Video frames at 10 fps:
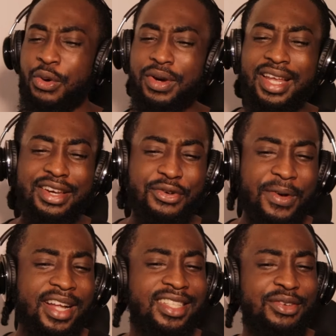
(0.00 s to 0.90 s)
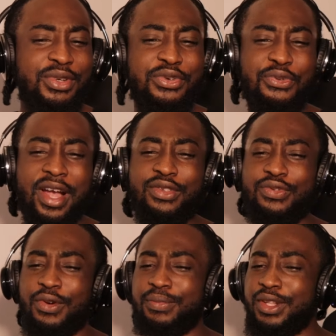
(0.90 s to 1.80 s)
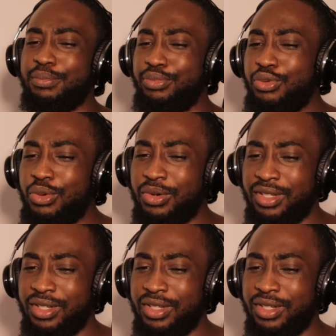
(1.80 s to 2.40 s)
When are they right? I know they right from the book,